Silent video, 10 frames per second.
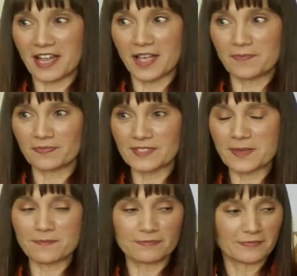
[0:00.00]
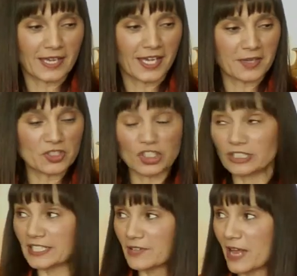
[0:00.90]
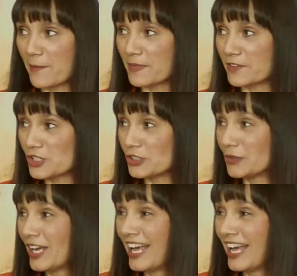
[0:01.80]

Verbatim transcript: um, some uh, cheerleading happened there too. Yeah,